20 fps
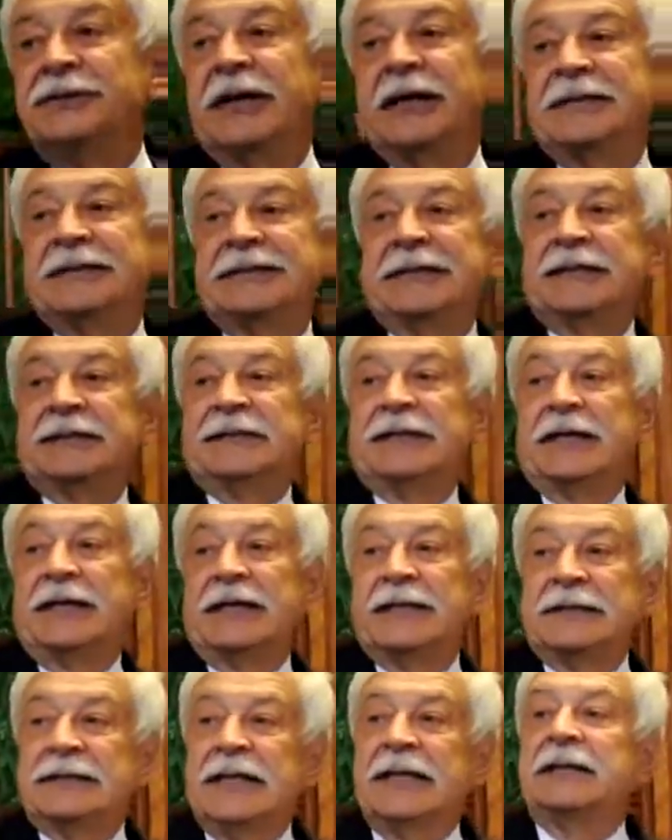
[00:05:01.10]
rating
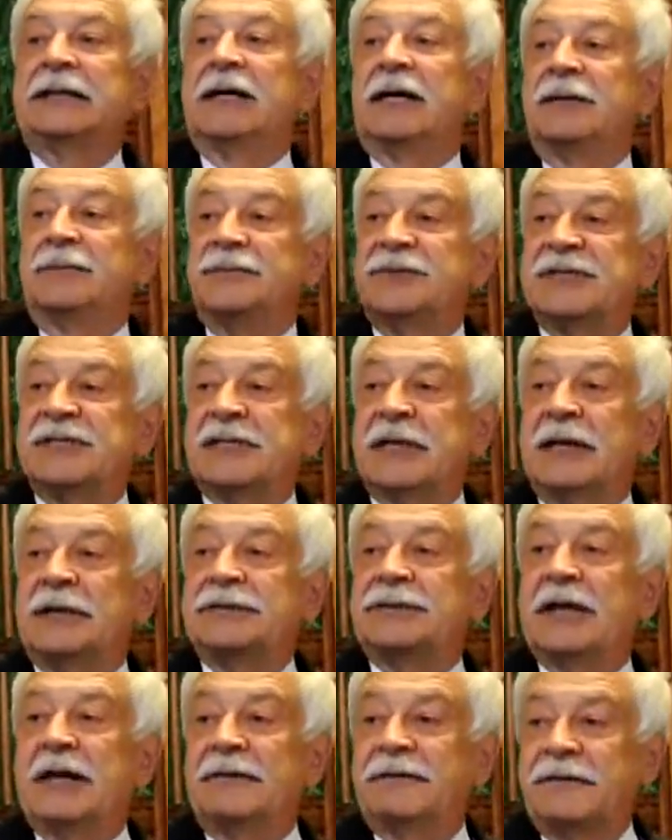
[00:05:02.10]
there. Then comes
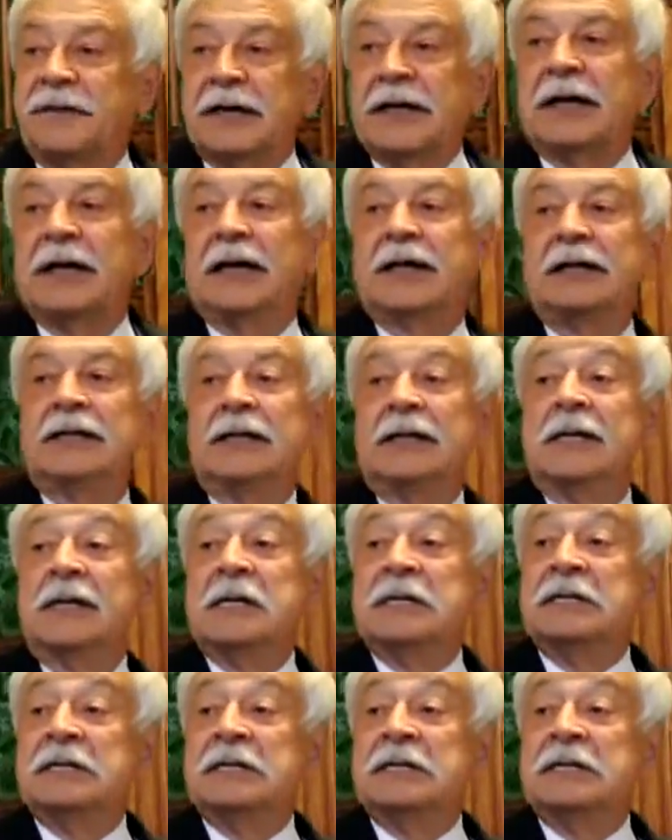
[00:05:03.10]
South Africa,